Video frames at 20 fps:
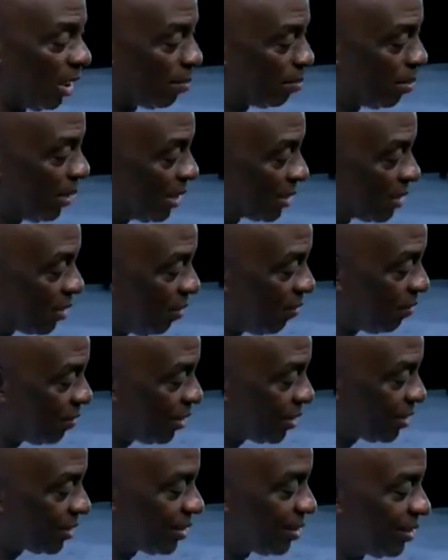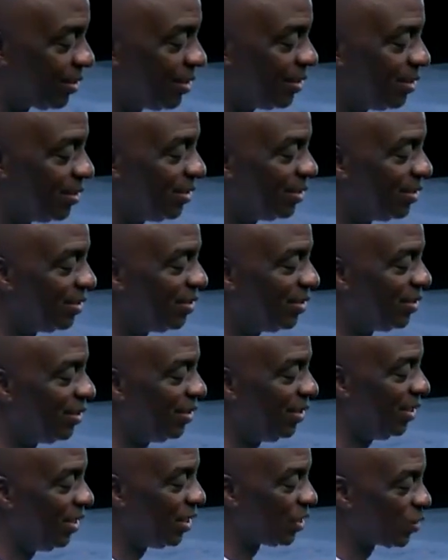that place offers.
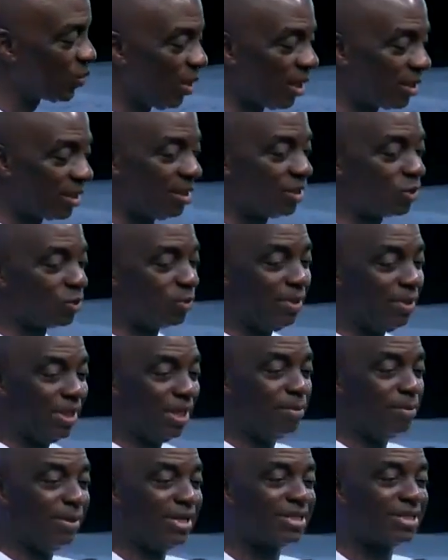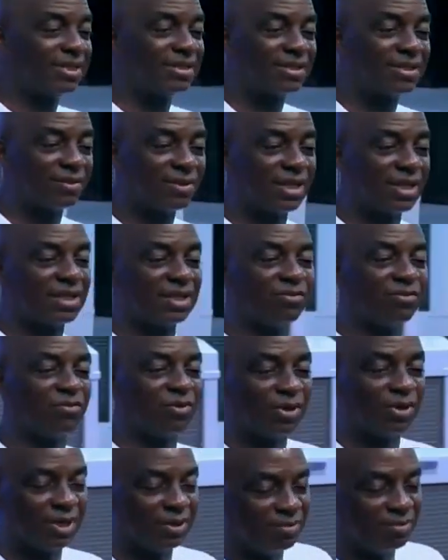It's one thing to be in a meeting, it's another thing
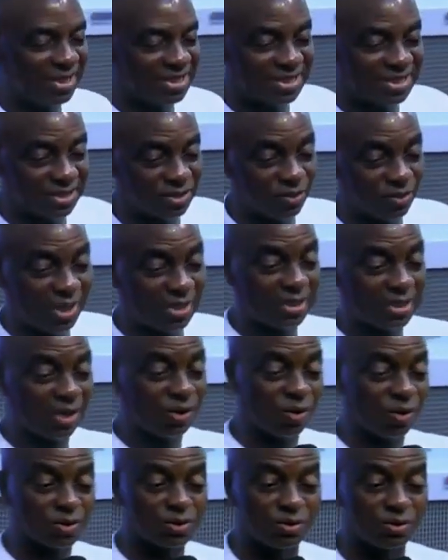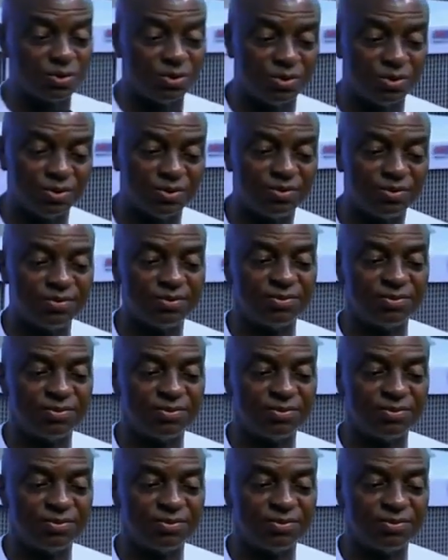for the meeting to get across to you.